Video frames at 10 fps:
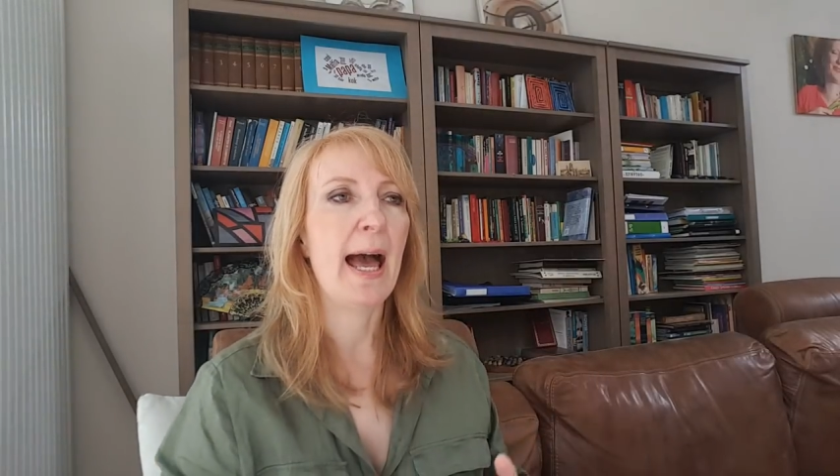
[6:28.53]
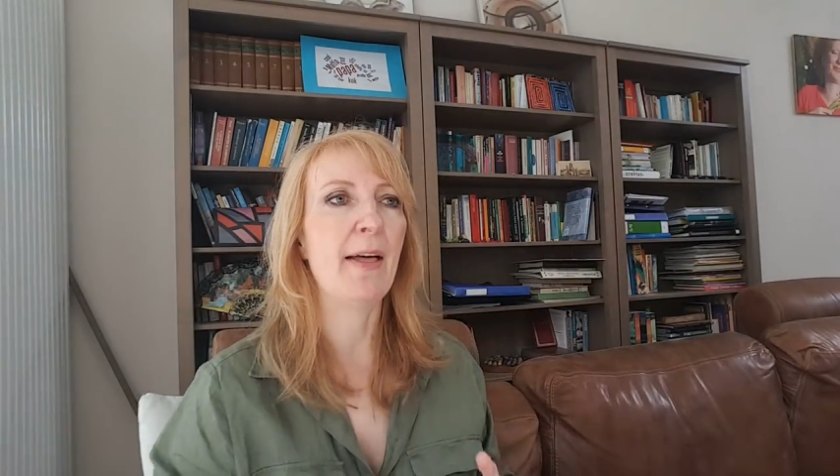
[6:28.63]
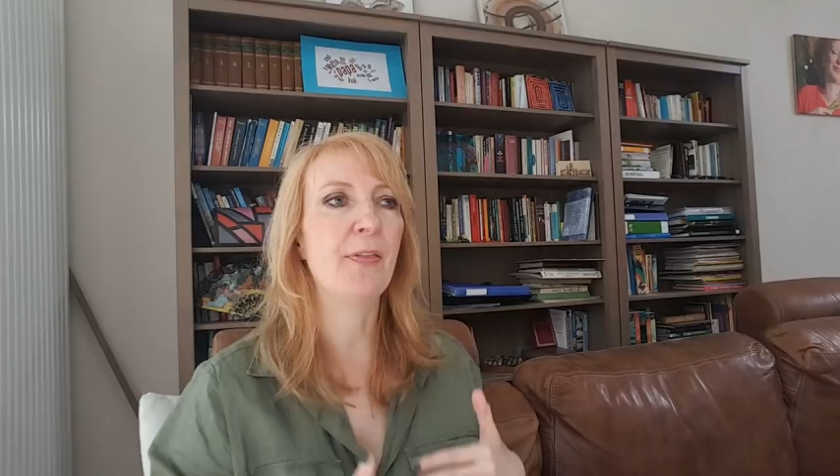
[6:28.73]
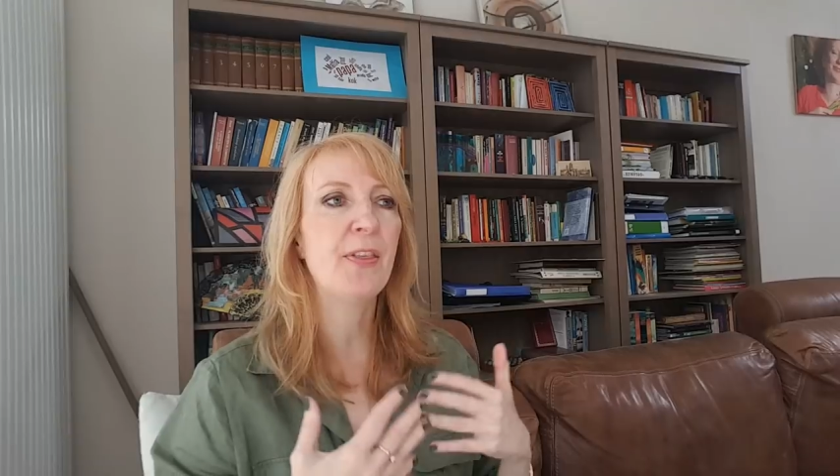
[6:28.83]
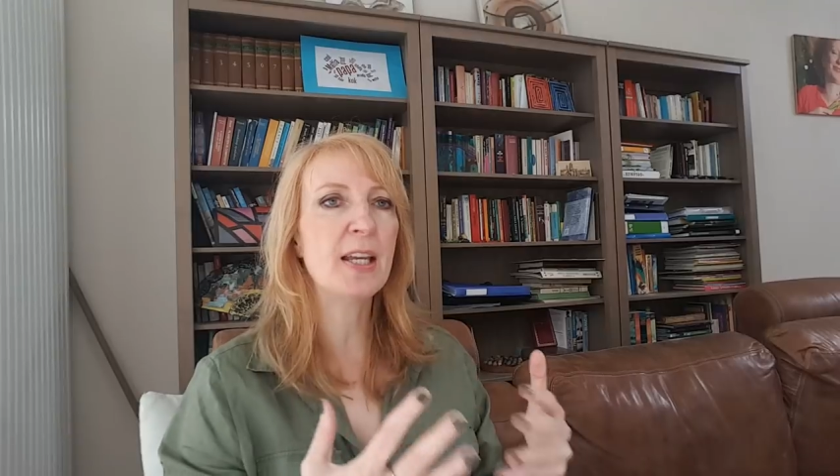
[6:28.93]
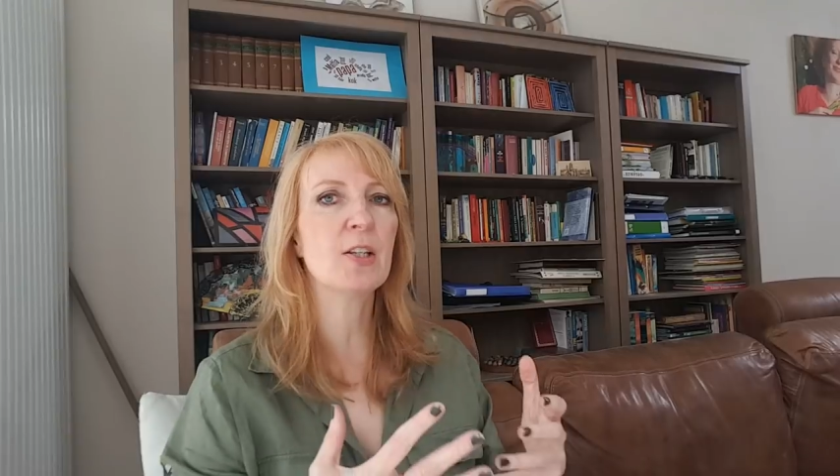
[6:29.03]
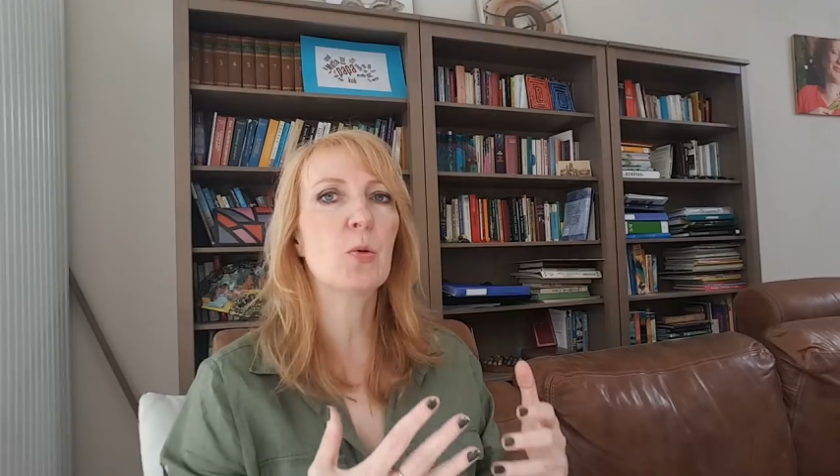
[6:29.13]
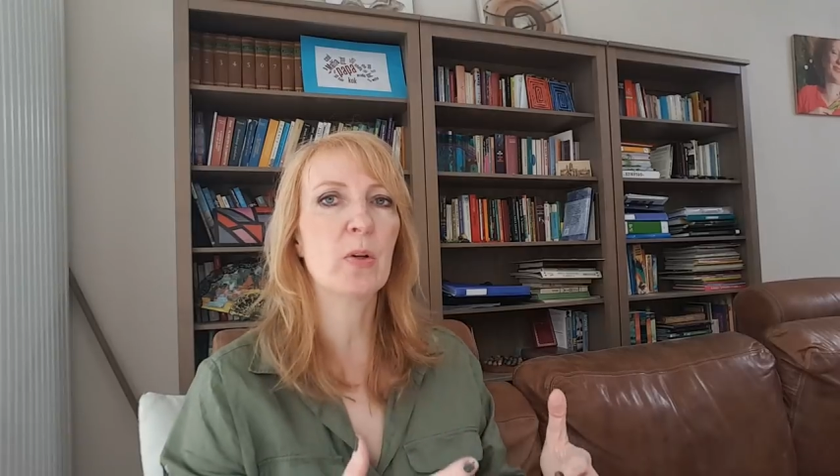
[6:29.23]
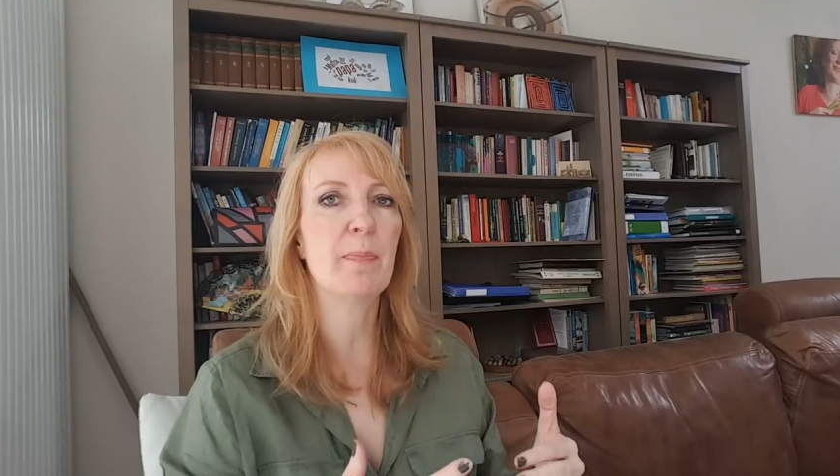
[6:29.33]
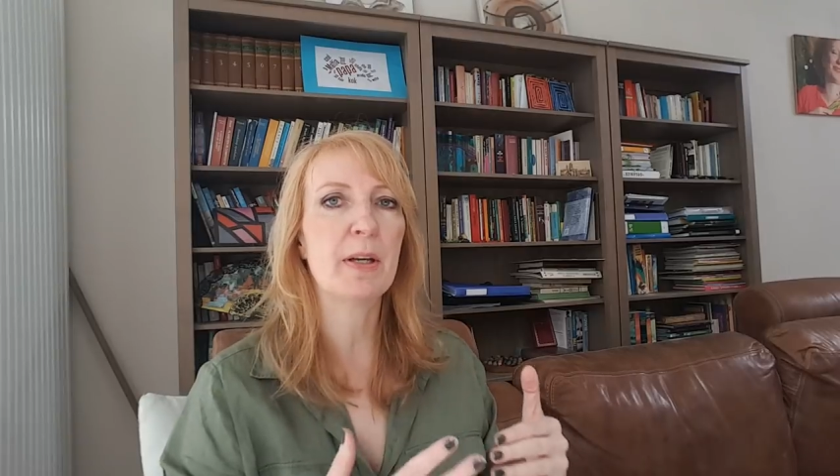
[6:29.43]
and
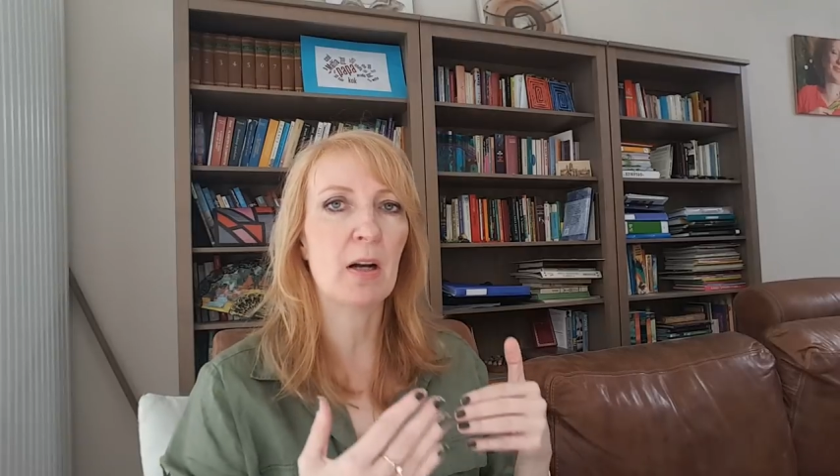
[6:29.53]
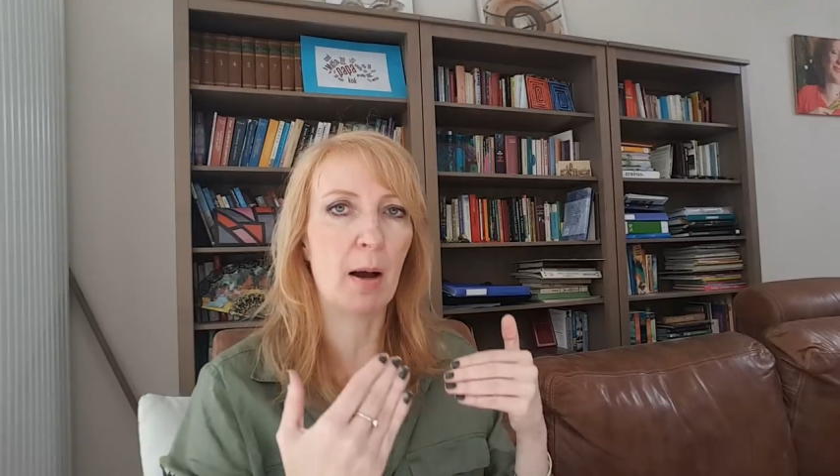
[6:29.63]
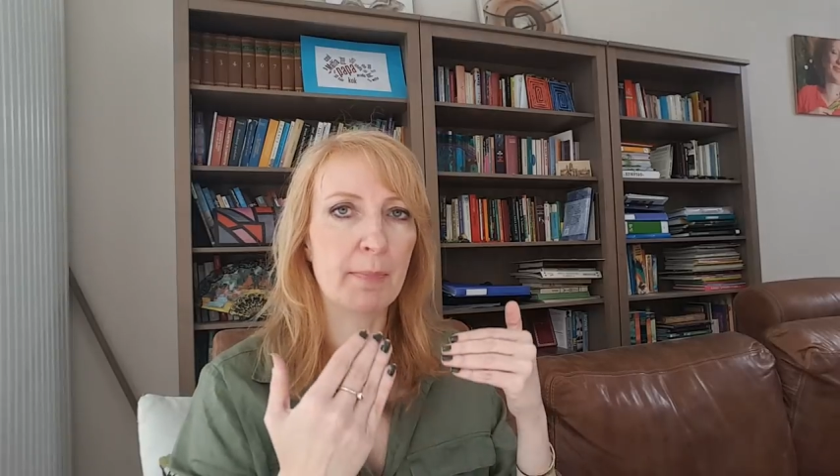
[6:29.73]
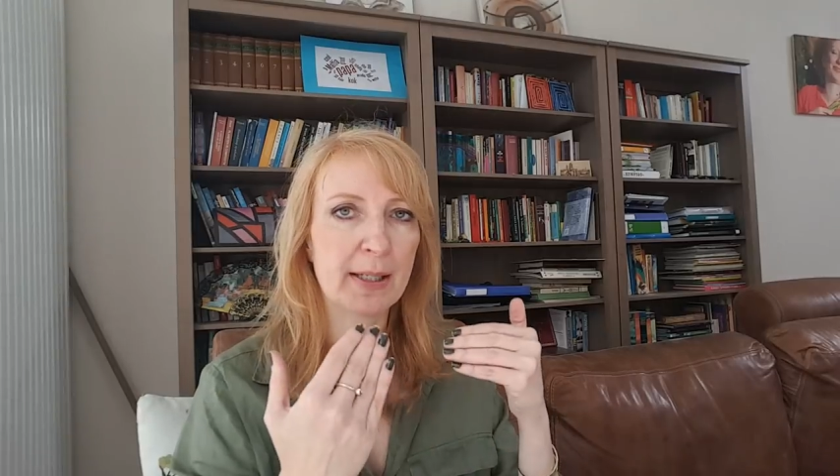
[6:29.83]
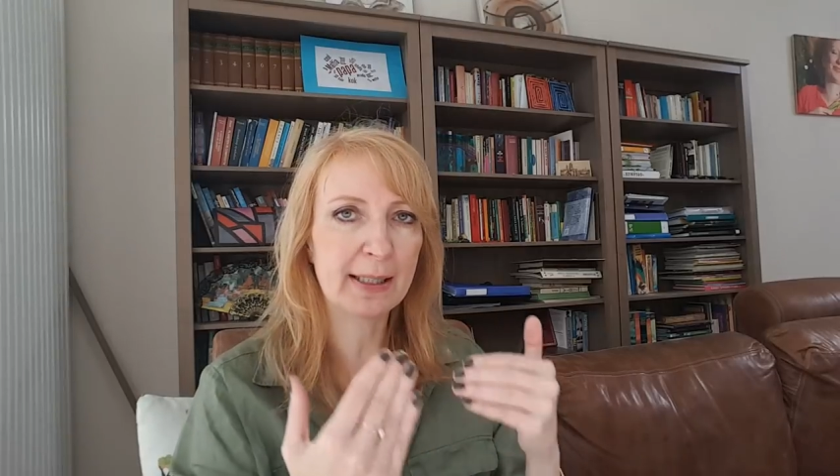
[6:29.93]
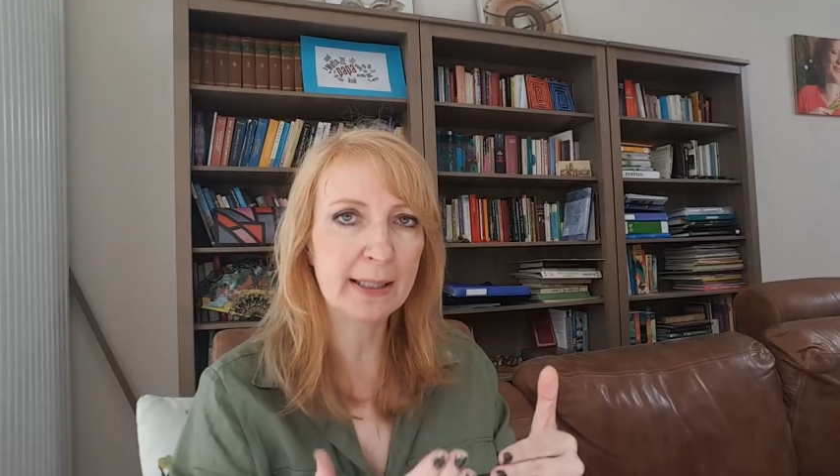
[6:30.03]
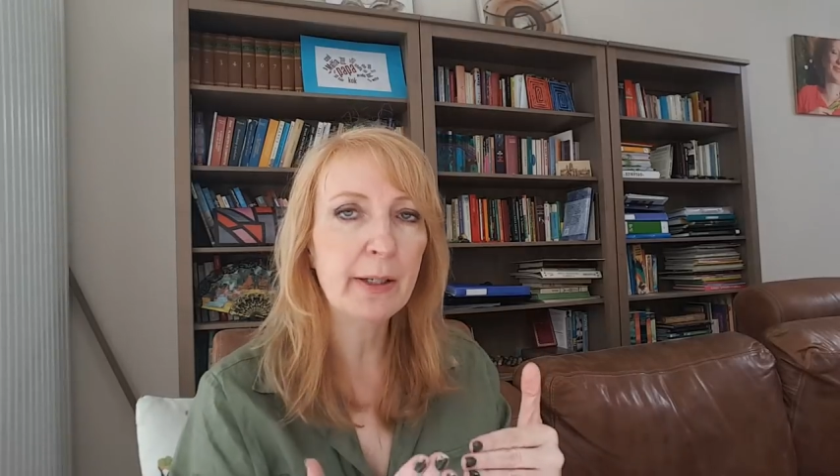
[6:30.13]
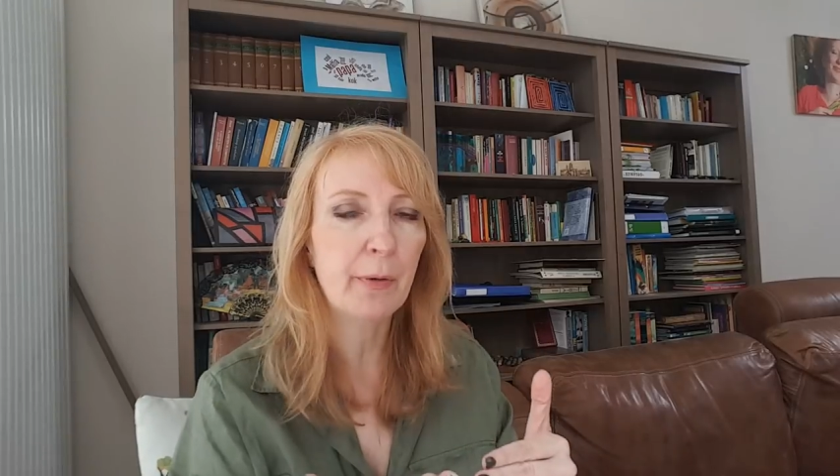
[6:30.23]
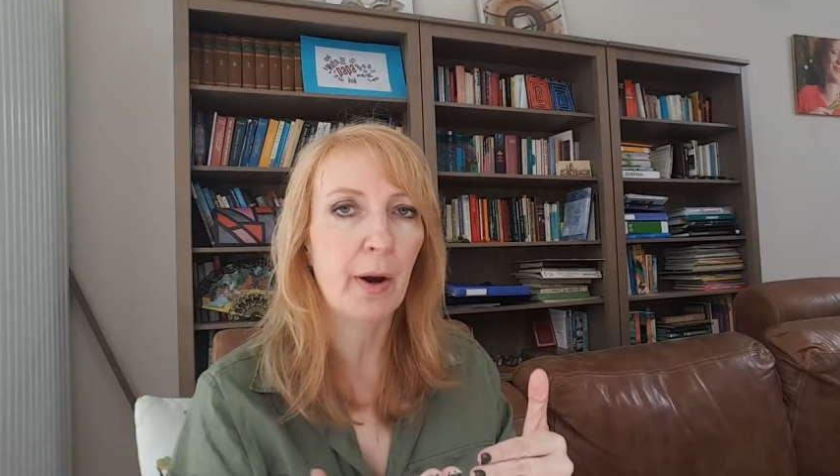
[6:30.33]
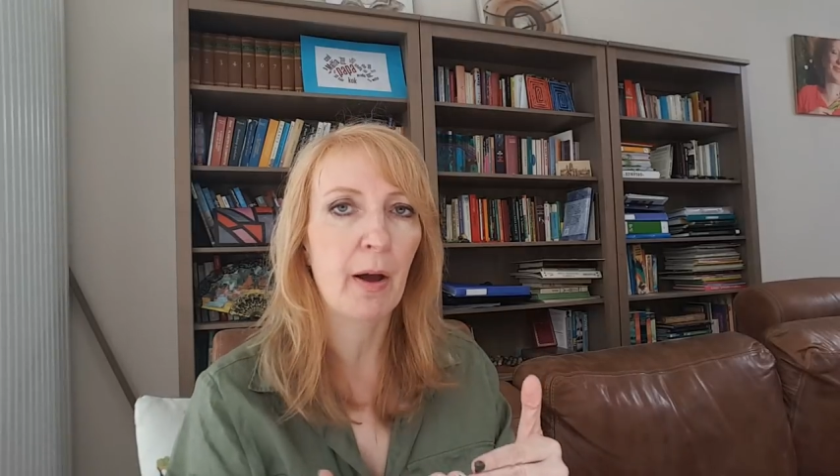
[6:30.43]
things will become
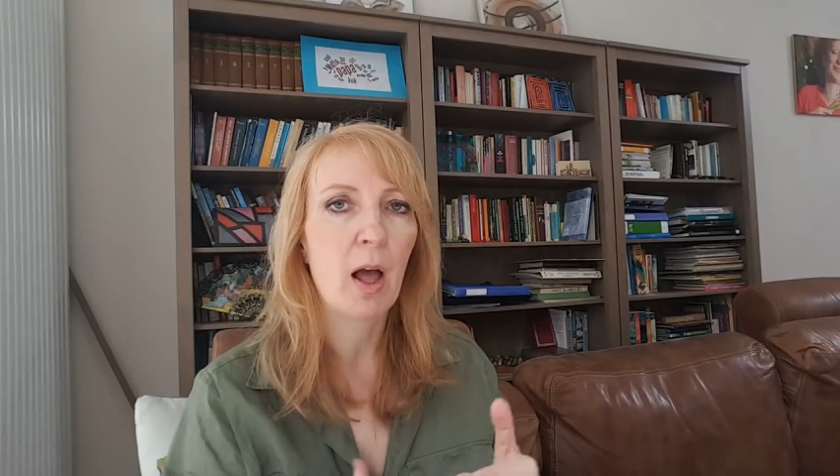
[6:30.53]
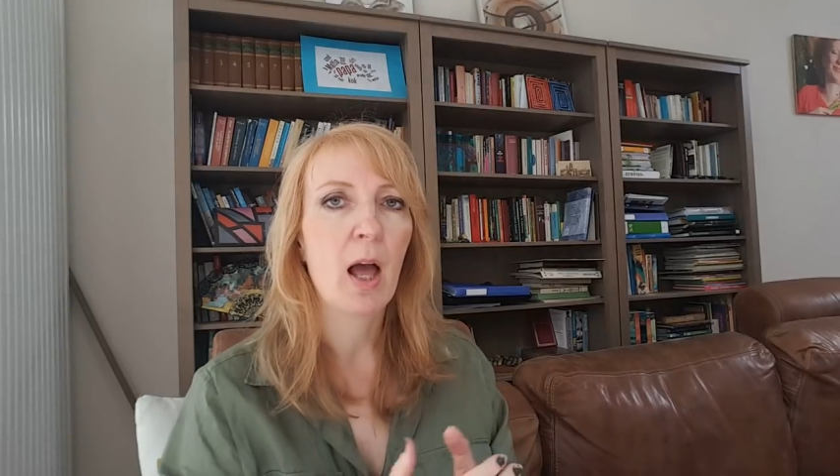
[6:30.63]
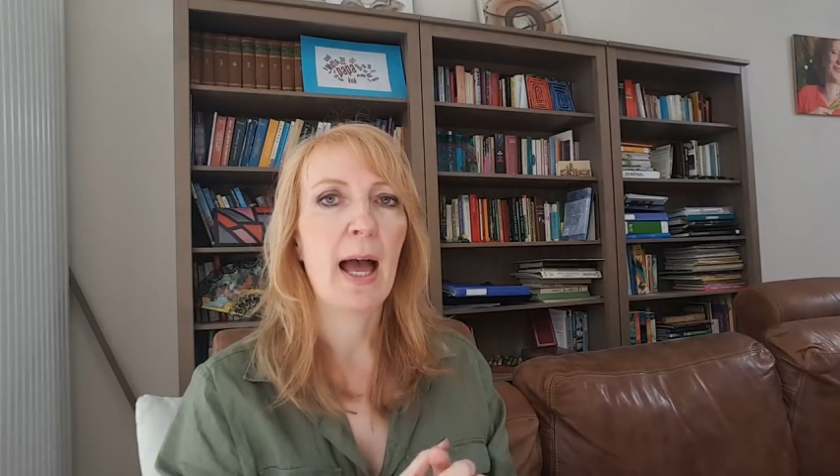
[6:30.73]
clearer